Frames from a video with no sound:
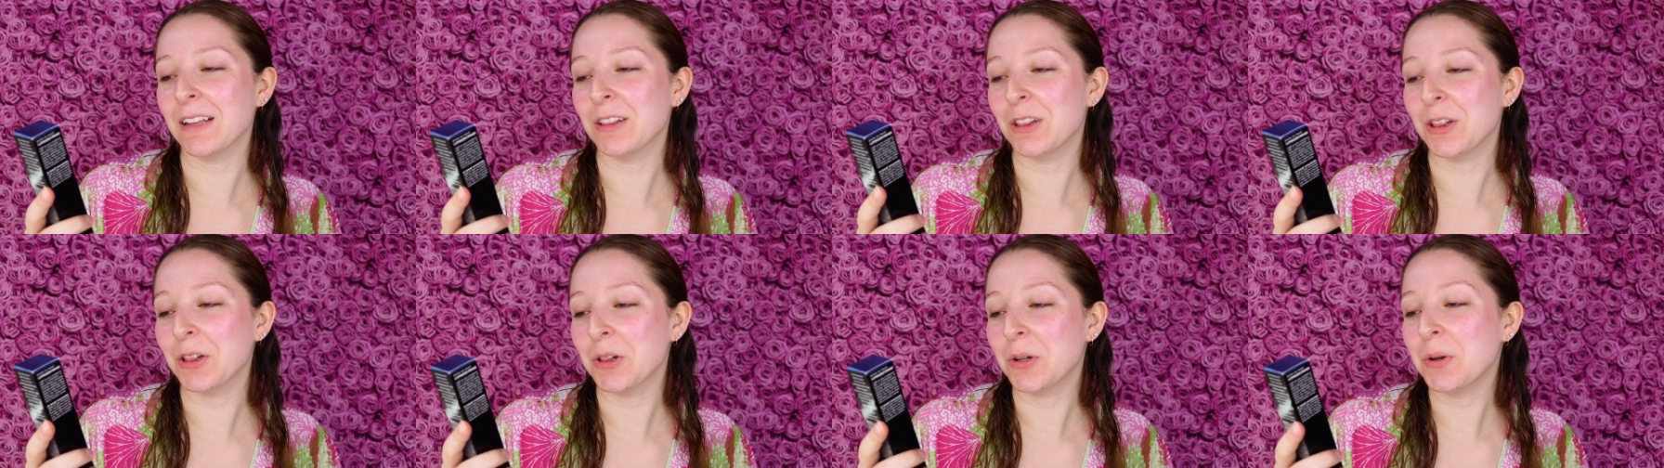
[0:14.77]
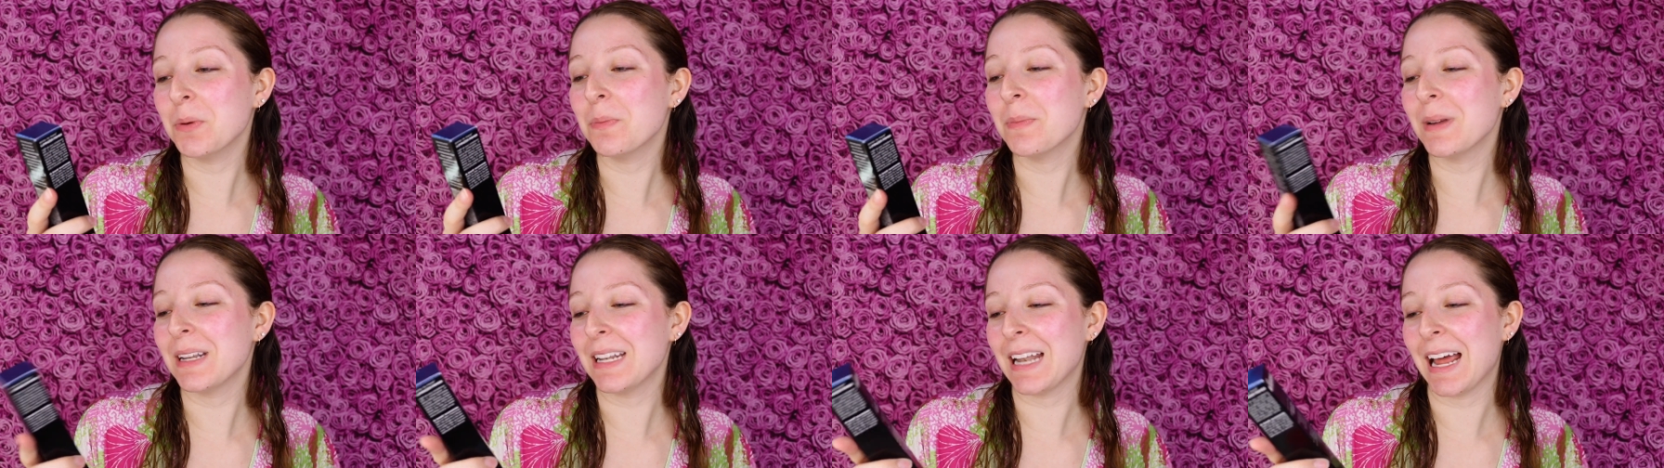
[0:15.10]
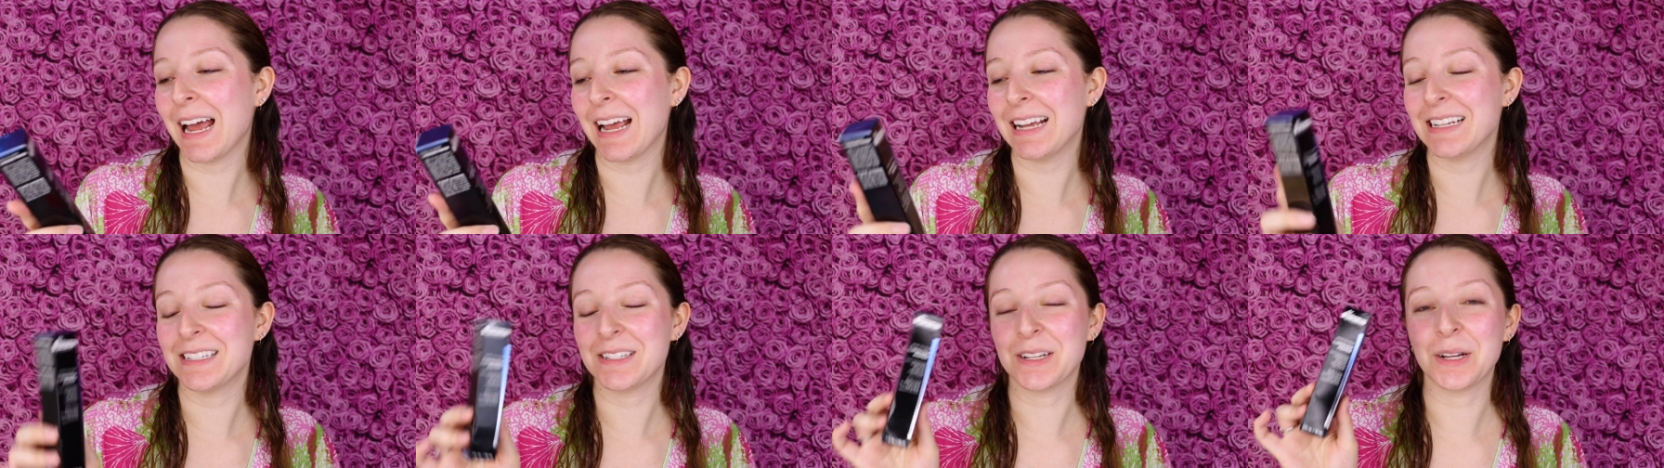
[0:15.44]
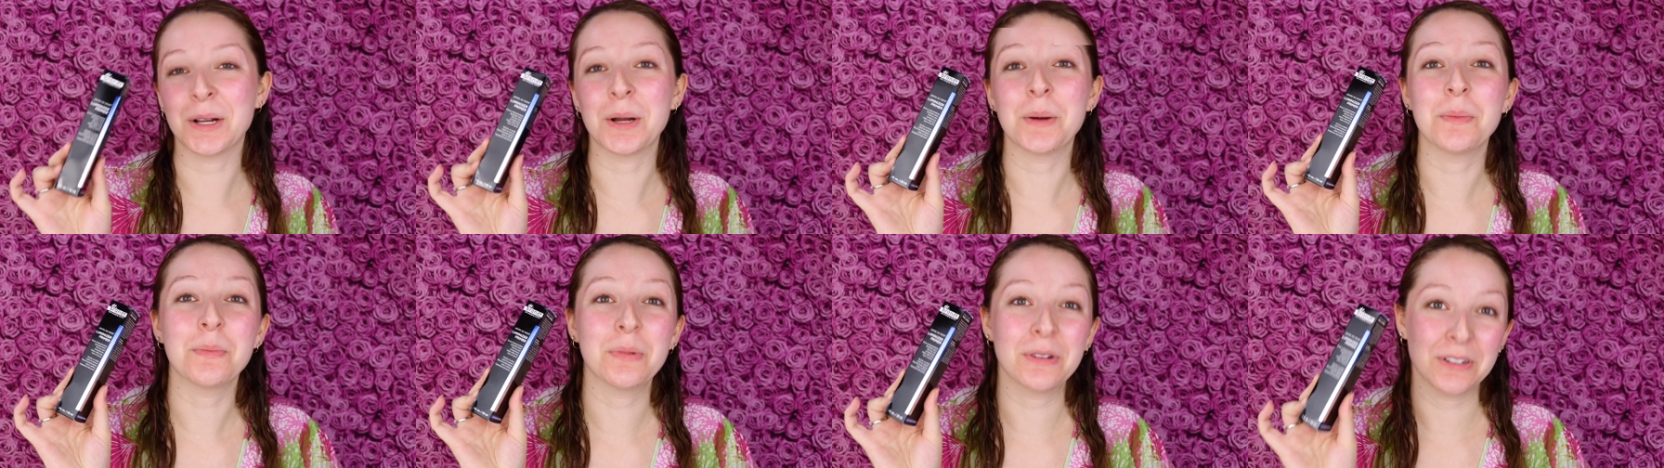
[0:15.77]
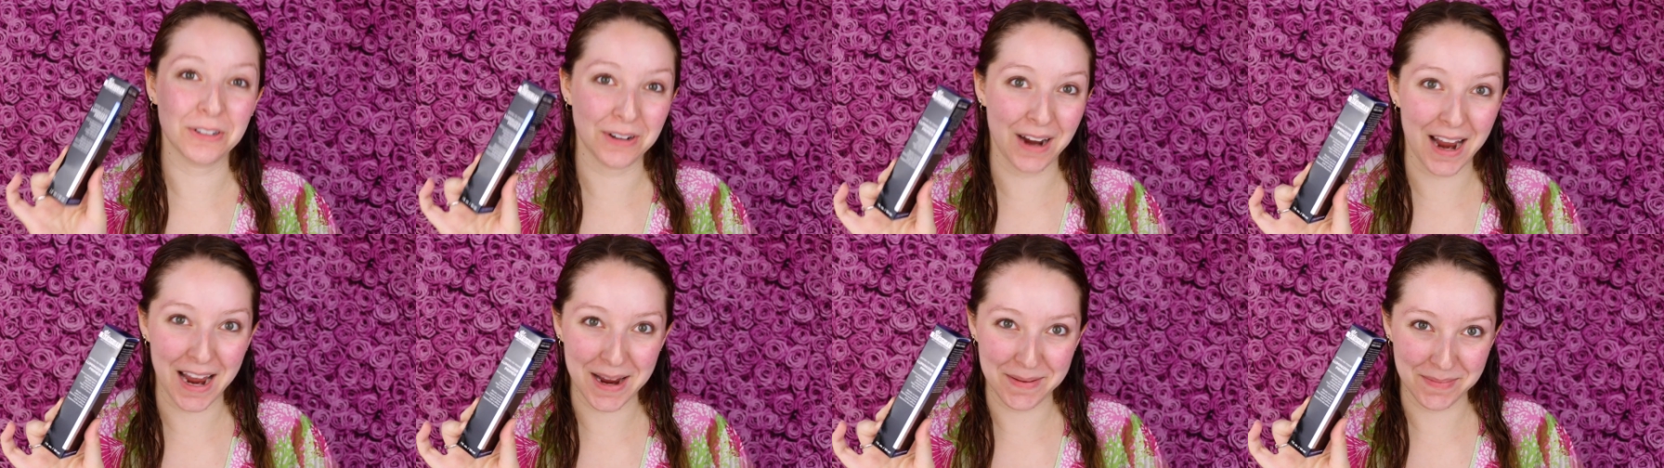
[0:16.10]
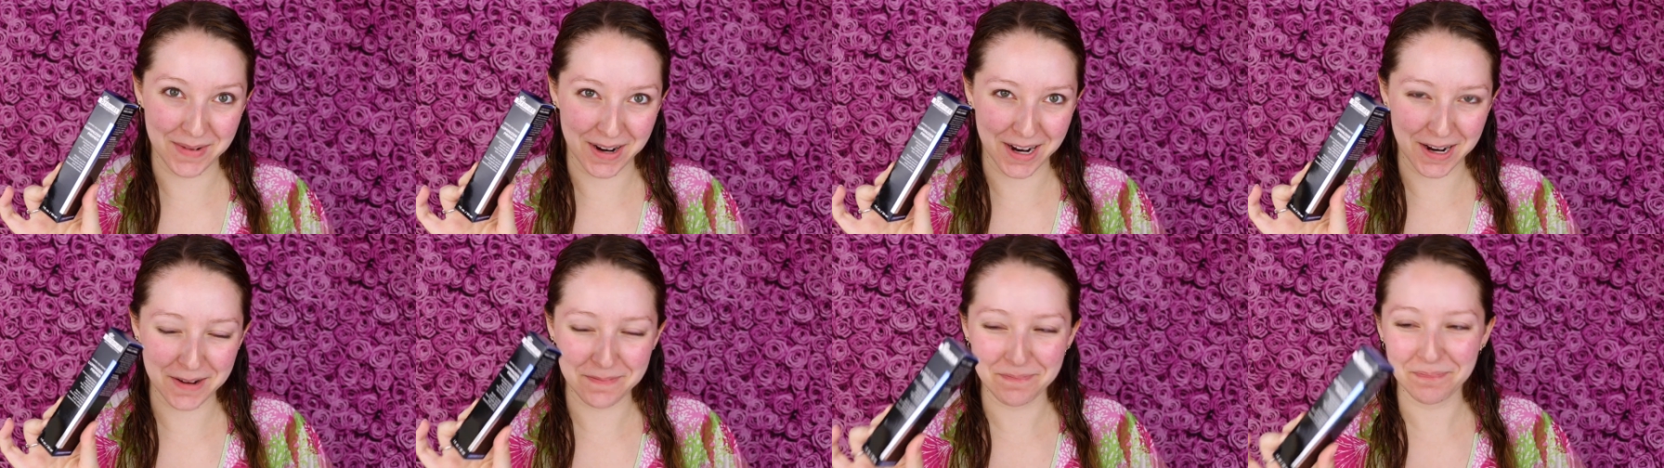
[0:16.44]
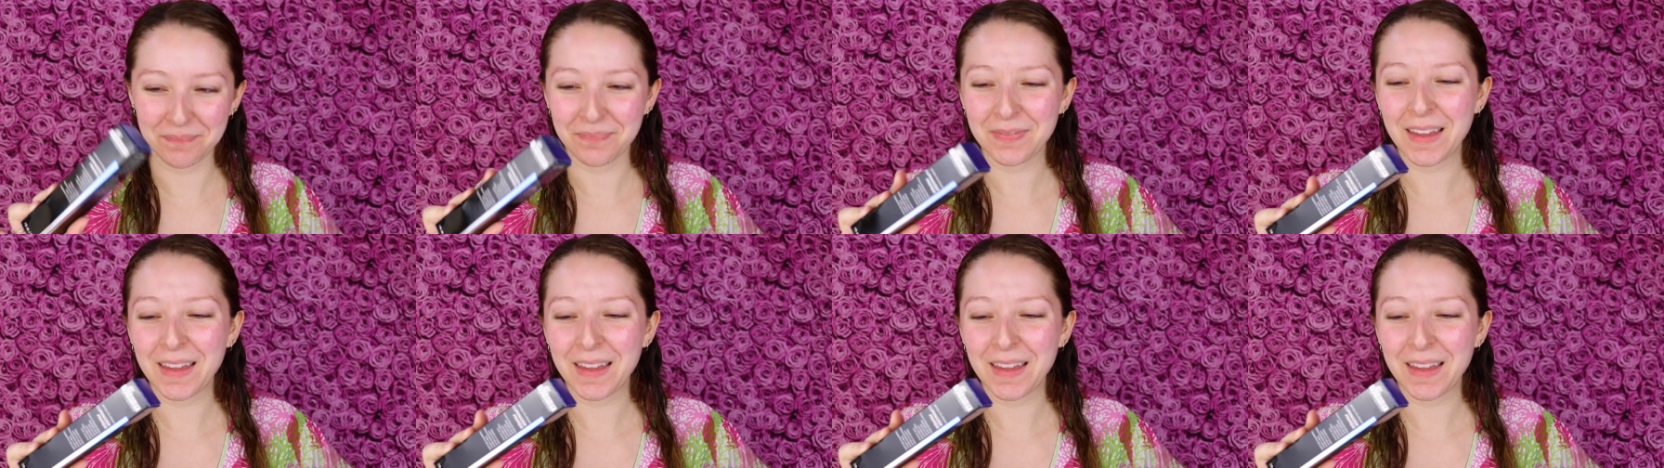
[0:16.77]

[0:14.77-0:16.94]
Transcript: Luminizer Primer.